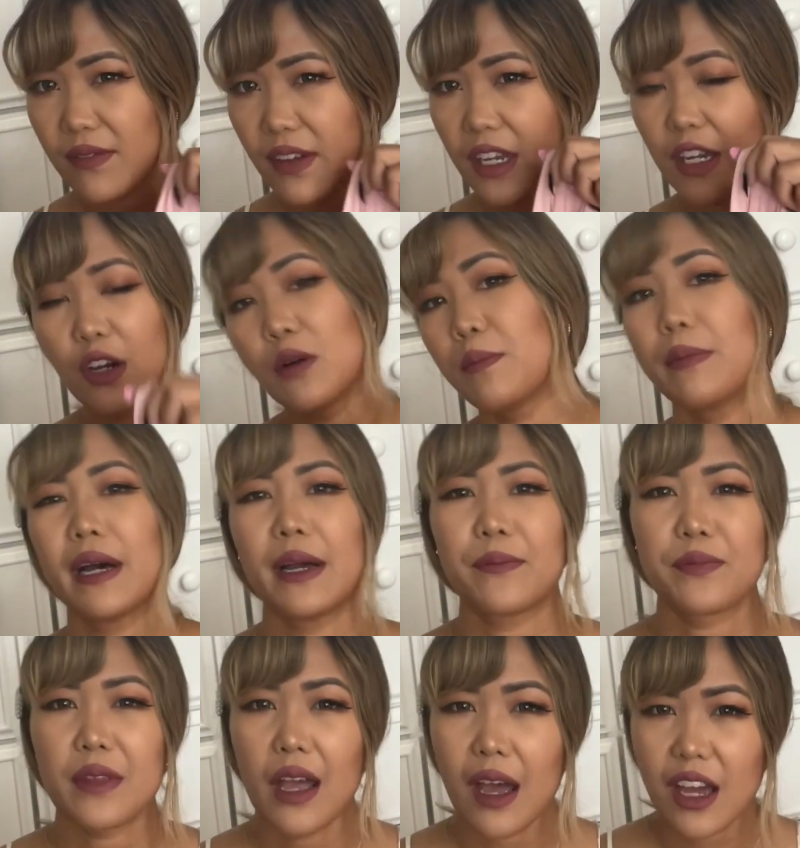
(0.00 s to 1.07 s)
video, but
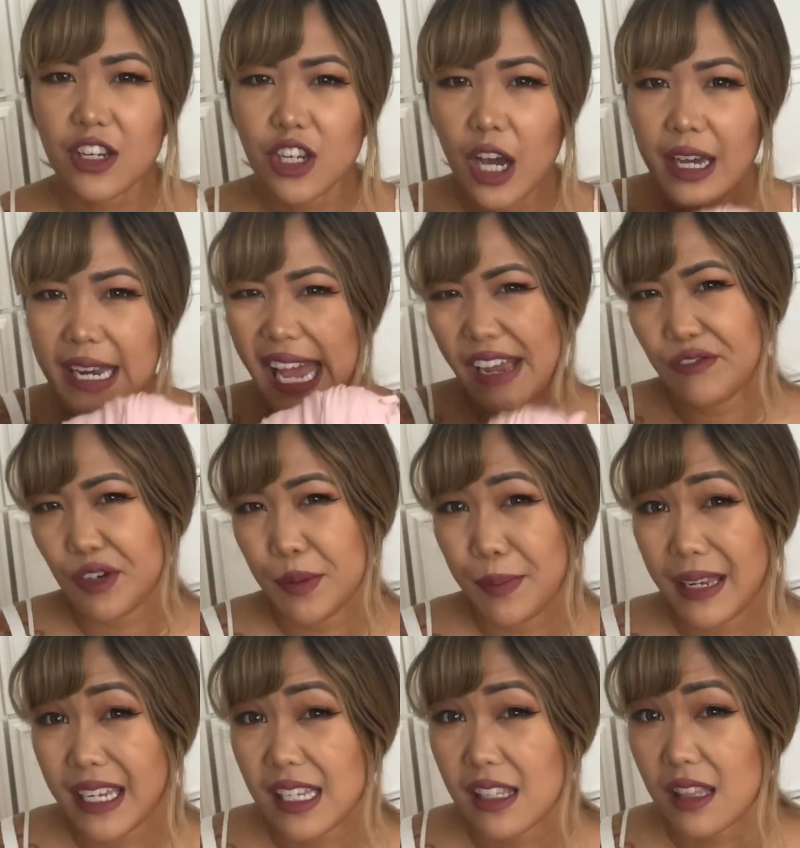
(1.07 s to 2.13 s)
not
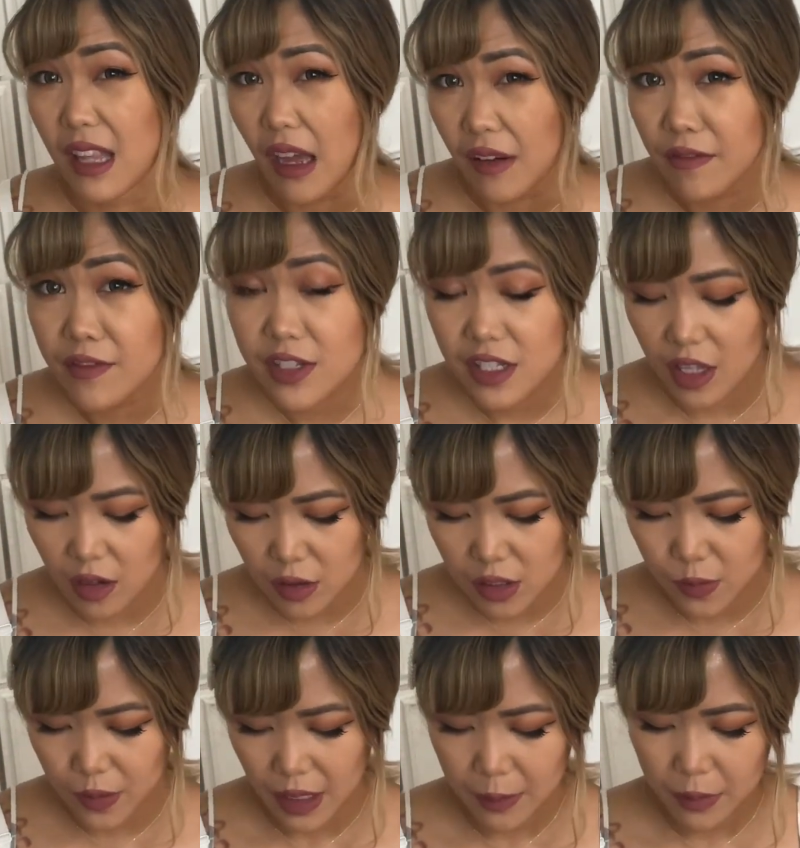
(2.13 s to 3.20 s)
everybody loves
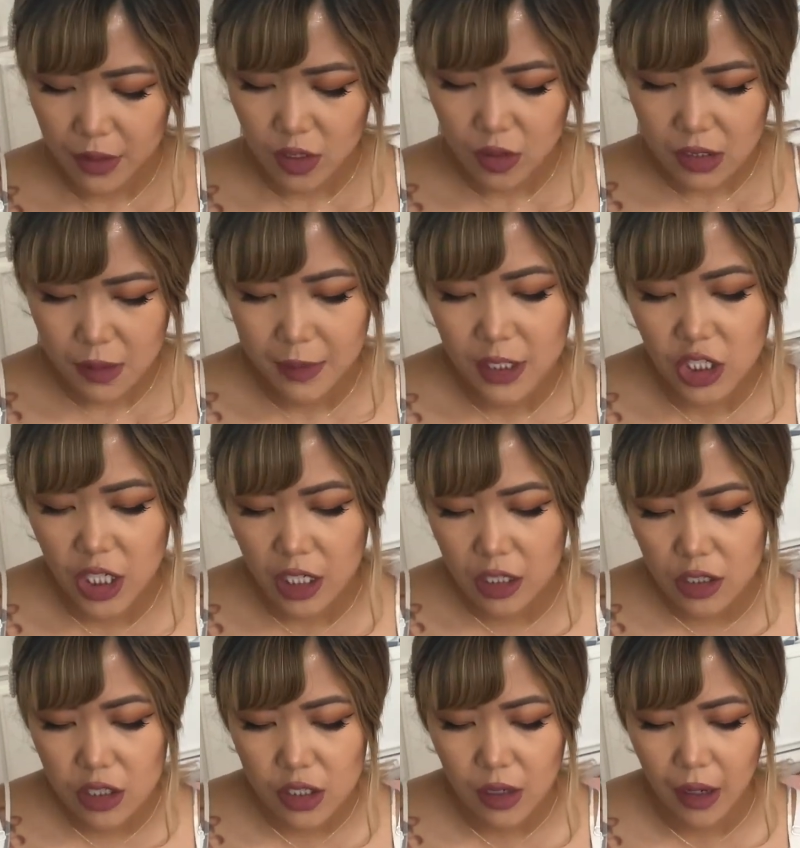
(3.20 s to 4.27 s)
those when I put those on my
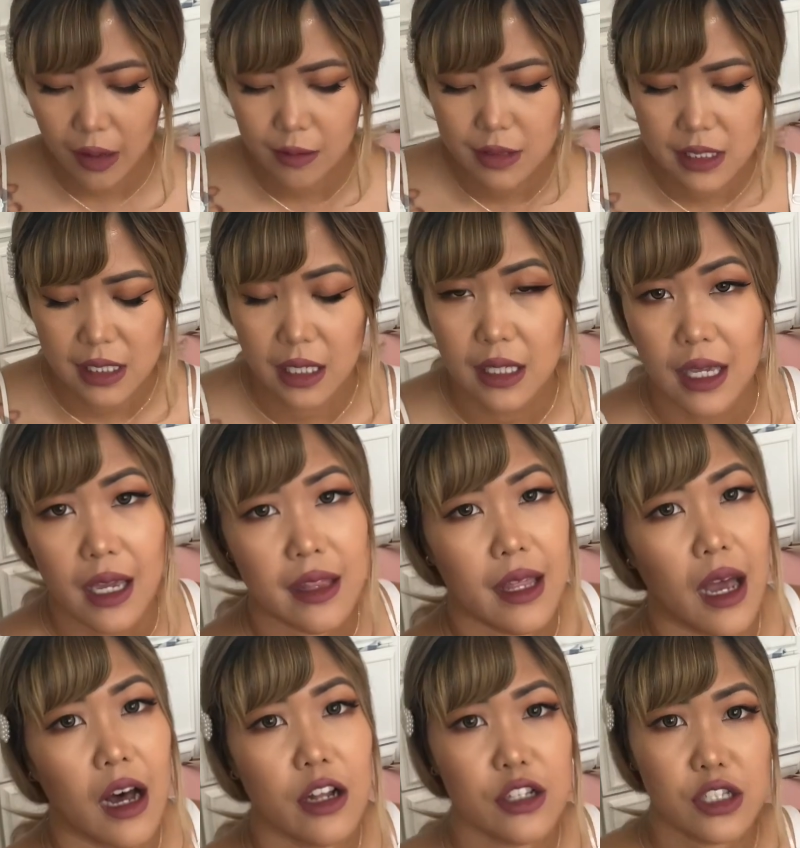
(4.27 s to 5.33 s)
channel, so I was thinking
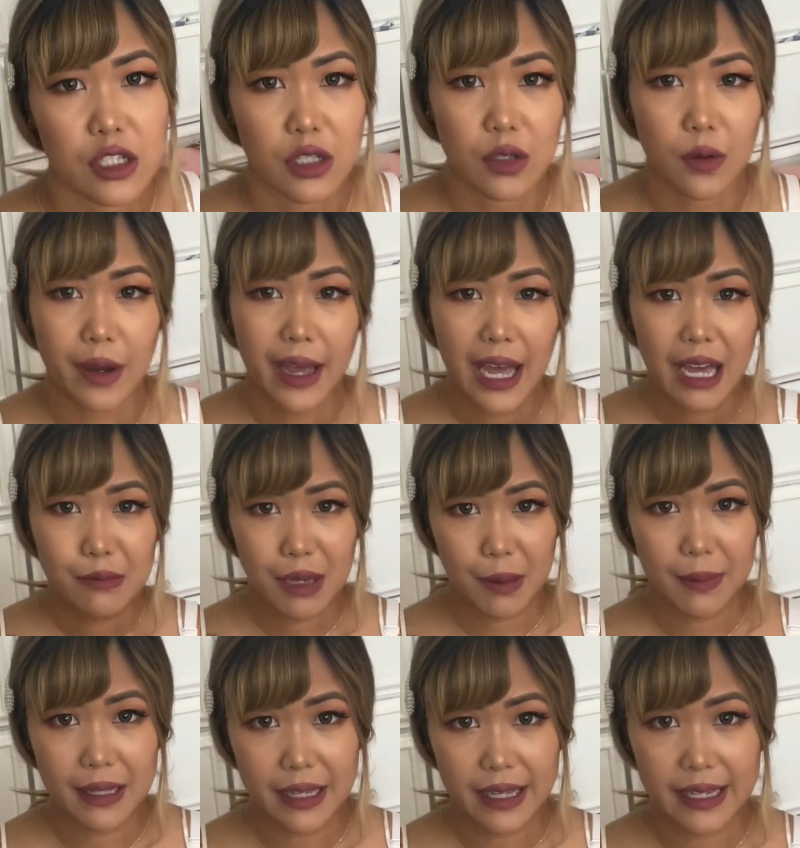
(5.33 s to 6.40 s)
that I'll do
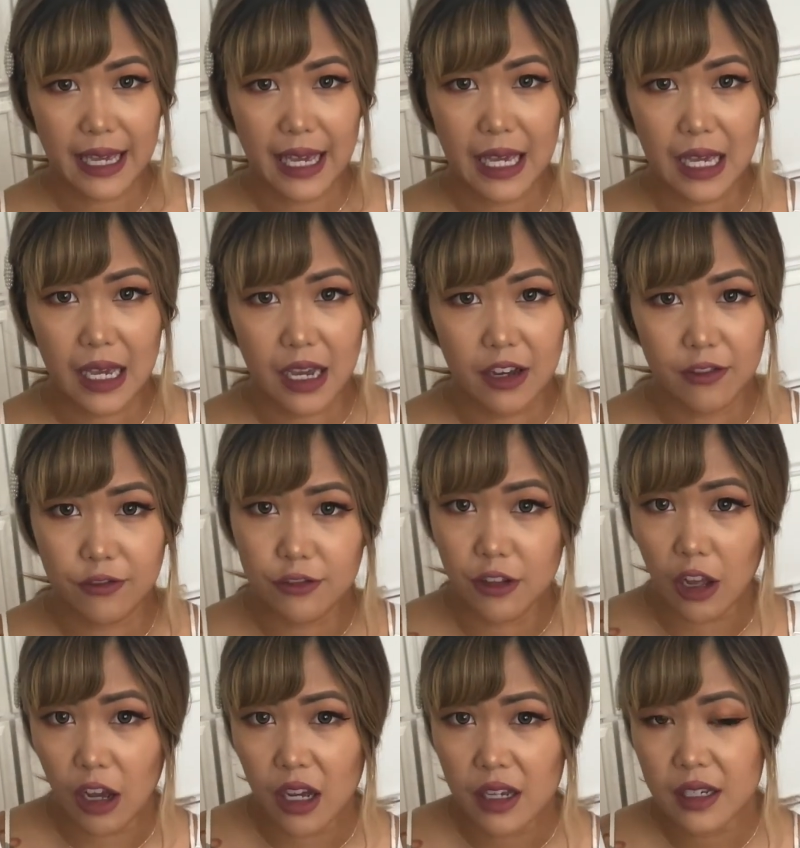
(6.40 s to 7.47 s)
maybe like a
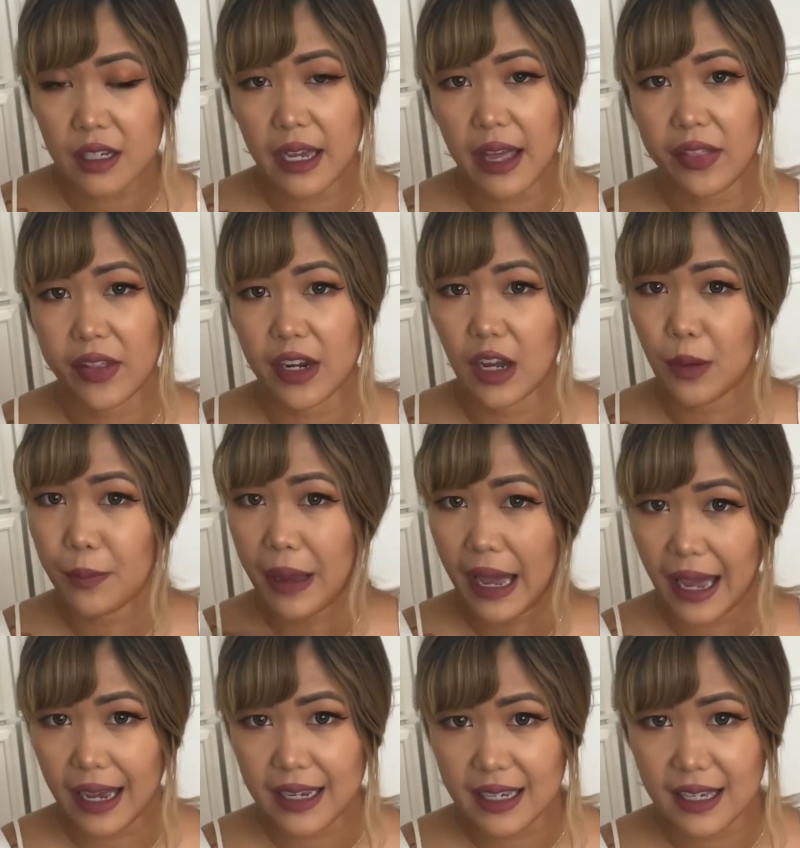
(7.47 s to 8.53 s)
vlog, and then I'll
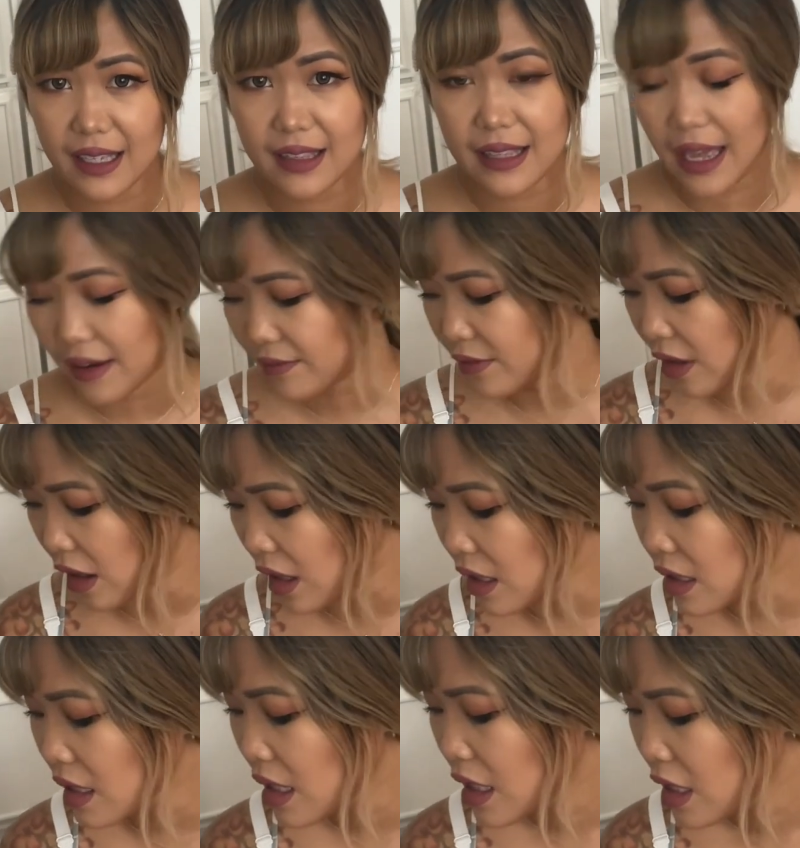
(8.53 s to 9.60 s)
pack in that vlog,